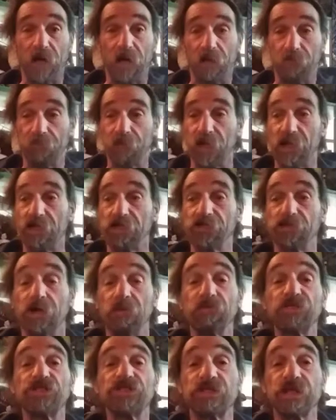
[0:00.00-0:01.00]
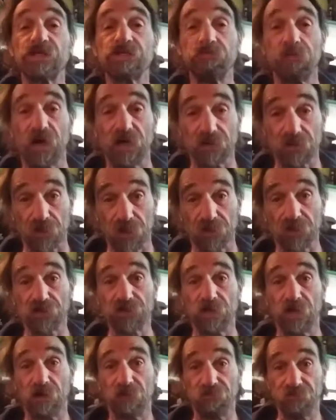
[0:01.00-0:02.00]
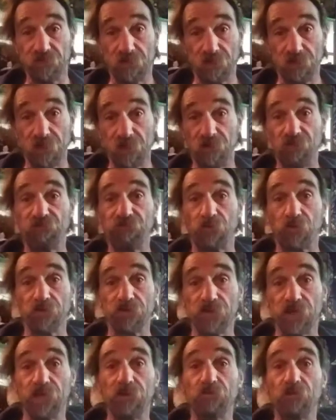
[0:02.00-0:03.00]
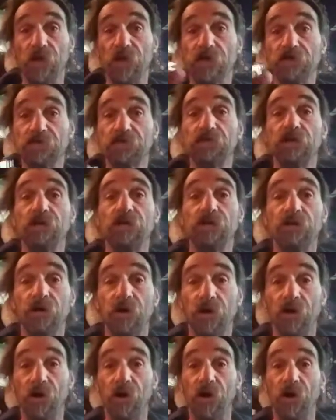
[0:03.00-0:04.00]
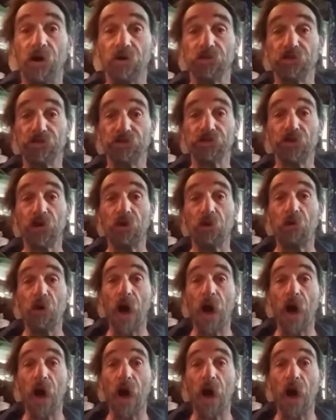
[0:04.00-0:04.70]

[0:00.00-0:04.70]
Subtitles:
Ladies and gentlemen. 6 months on the show, 14 weeks on the show.